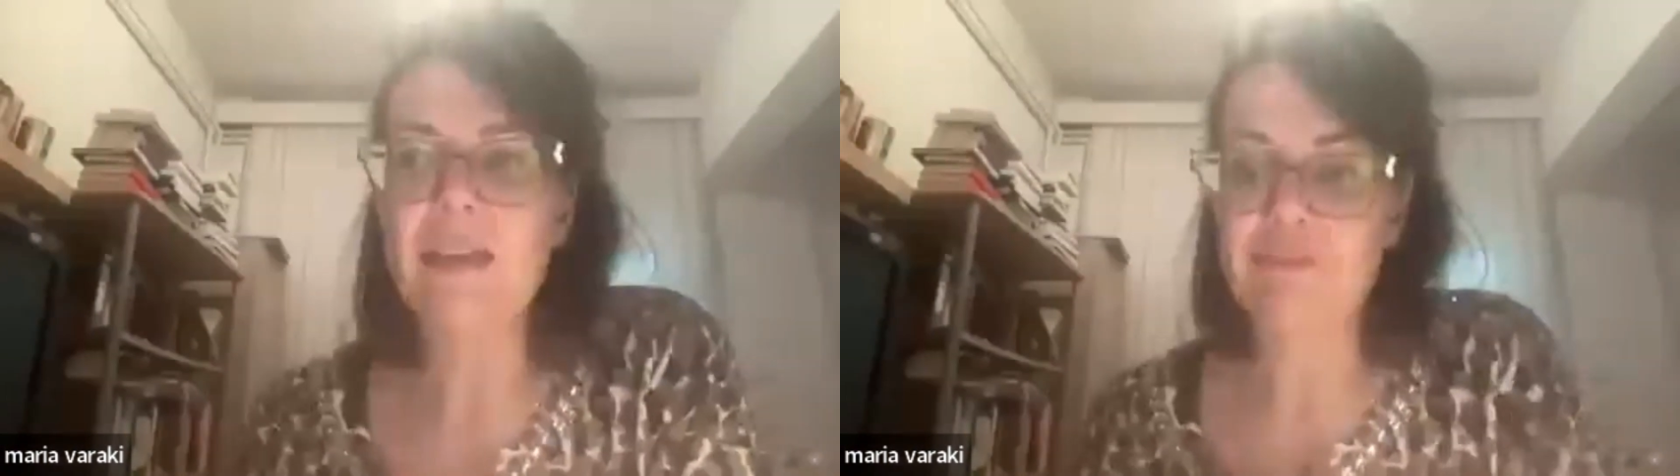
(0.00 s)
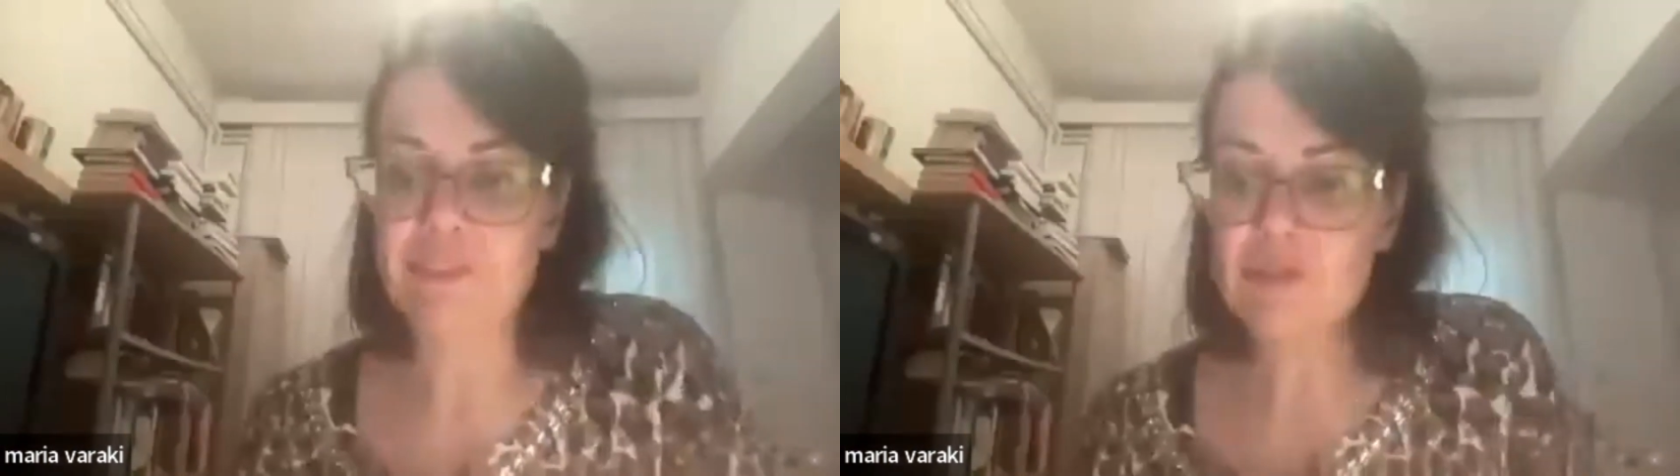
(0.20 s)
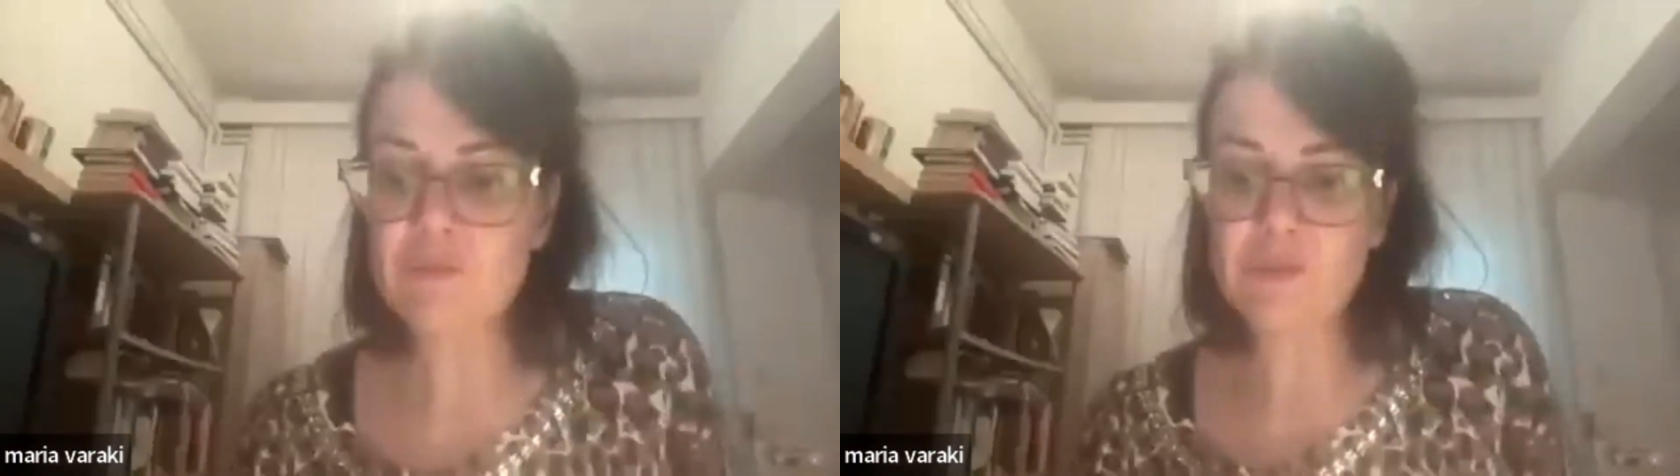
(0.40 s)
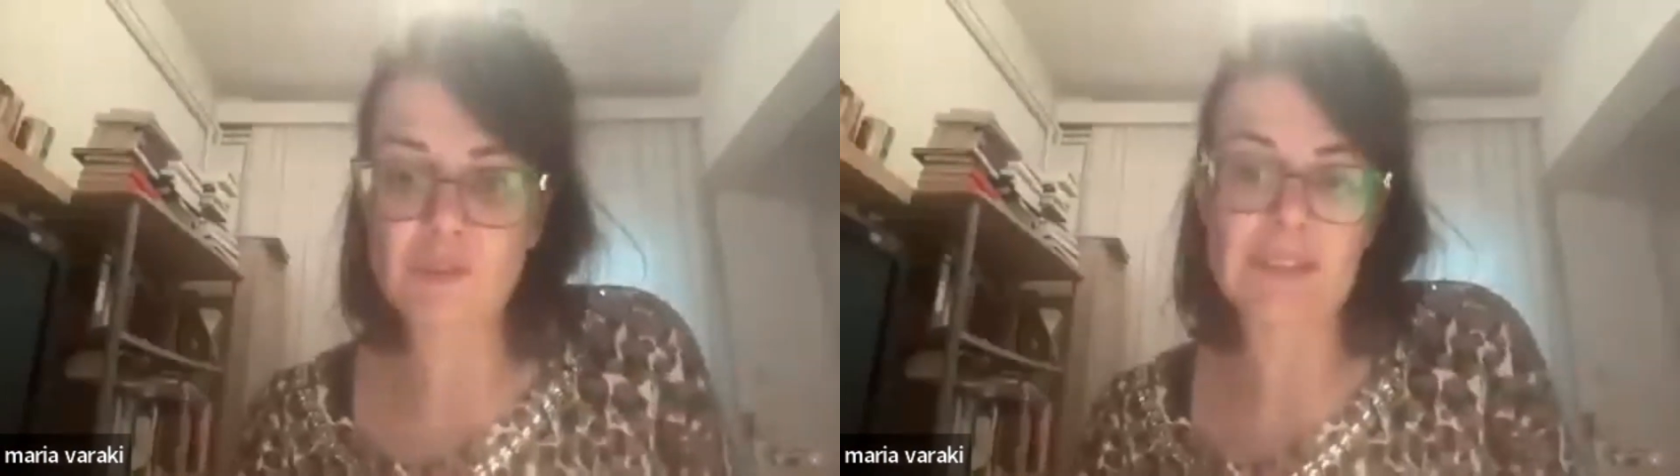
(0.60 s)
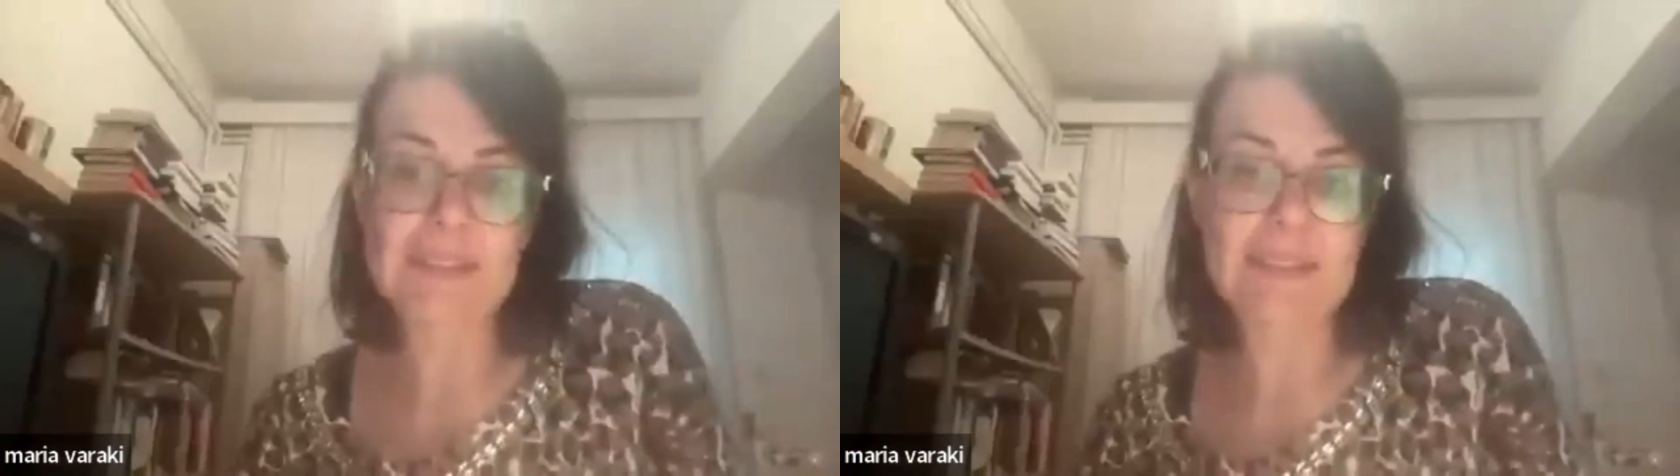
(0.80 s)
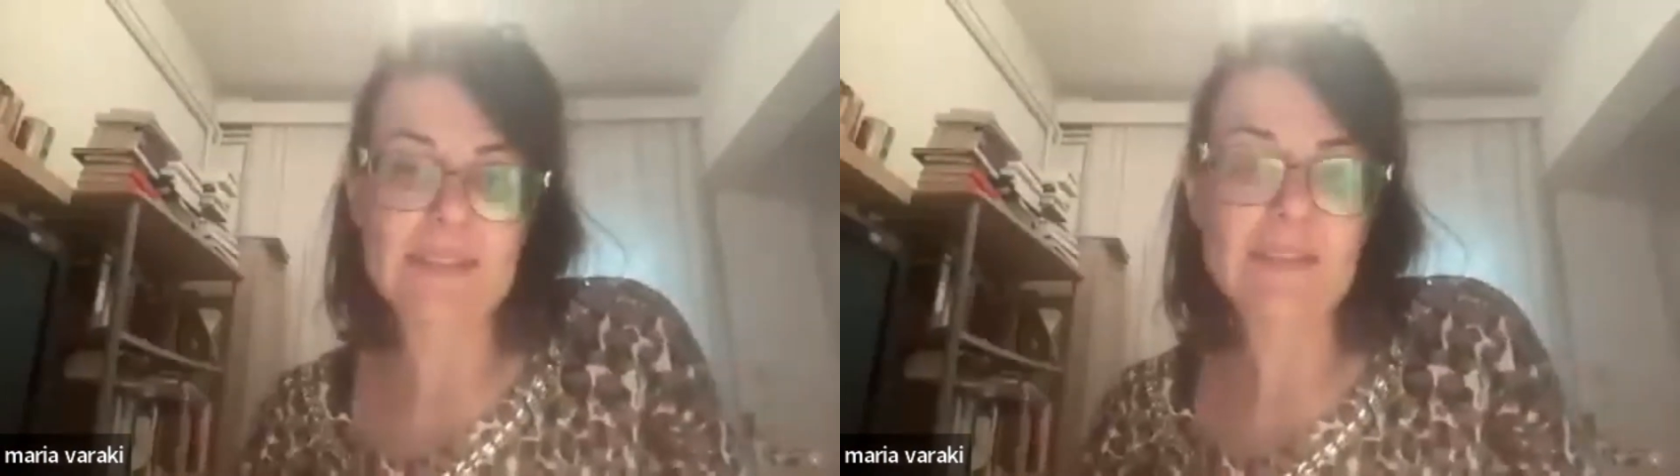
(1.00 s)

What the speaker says: First of all, it is